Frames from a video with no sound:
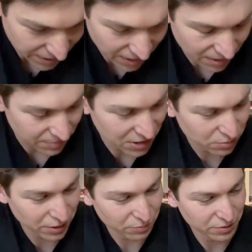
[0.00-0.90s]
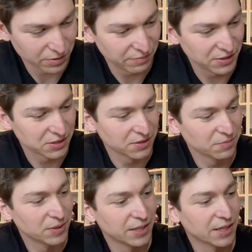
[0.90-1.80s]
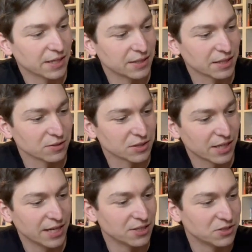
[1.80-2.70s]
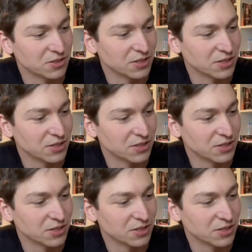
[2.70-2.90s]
Um, this one I want to revisit. We got Nicolas Cage,